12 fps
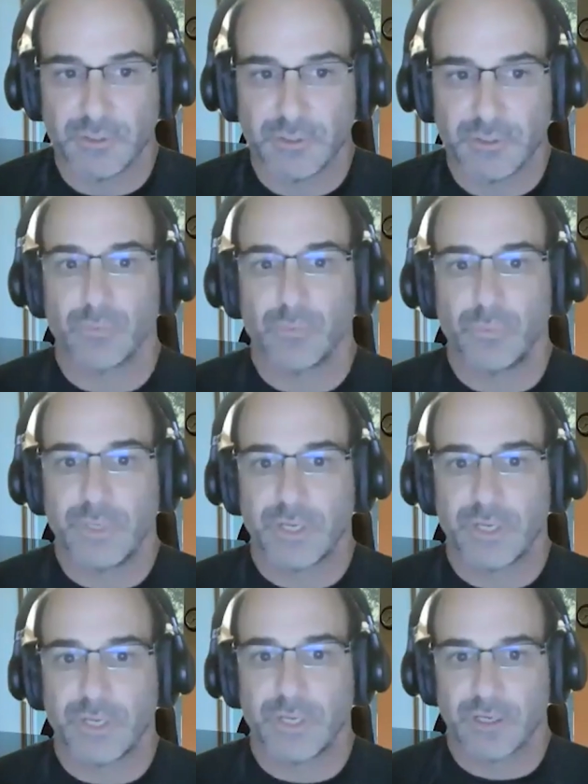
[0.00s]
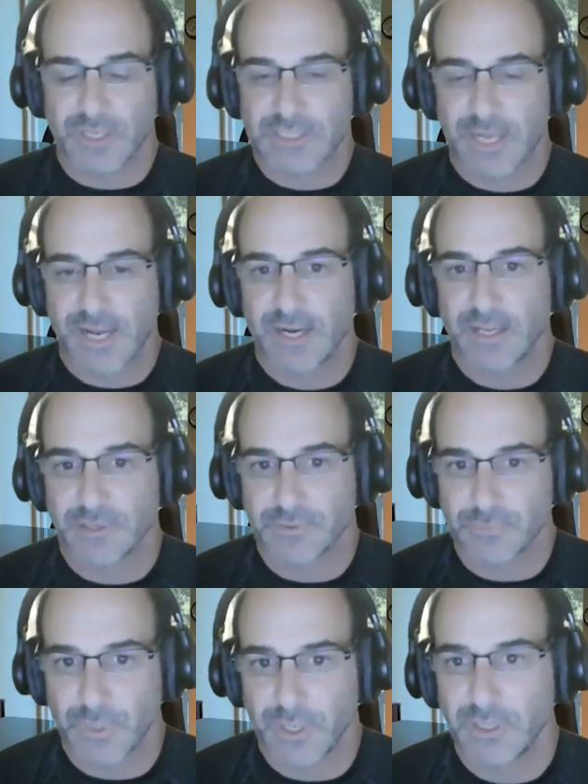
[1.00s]
So we can address
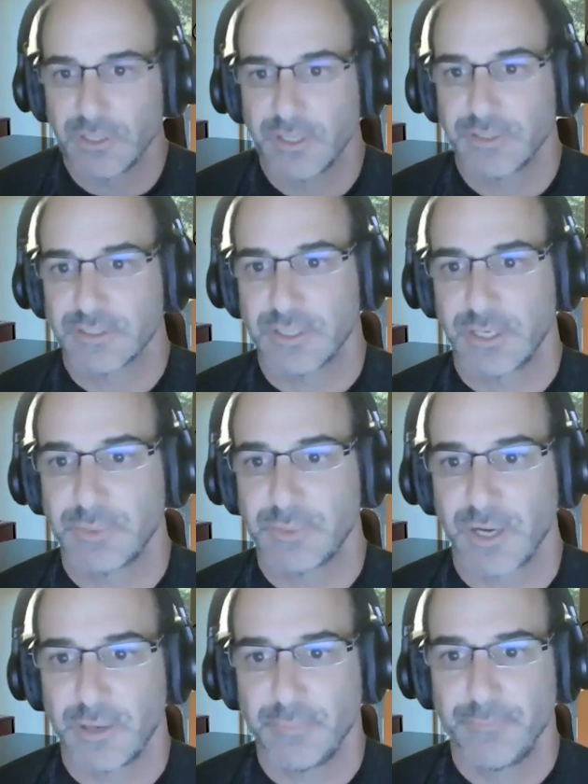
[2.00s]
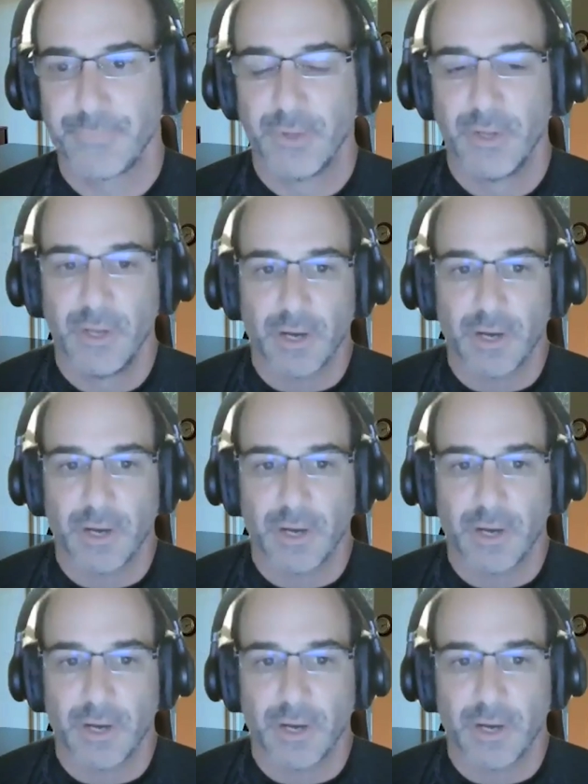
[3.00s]
that as well at the same time.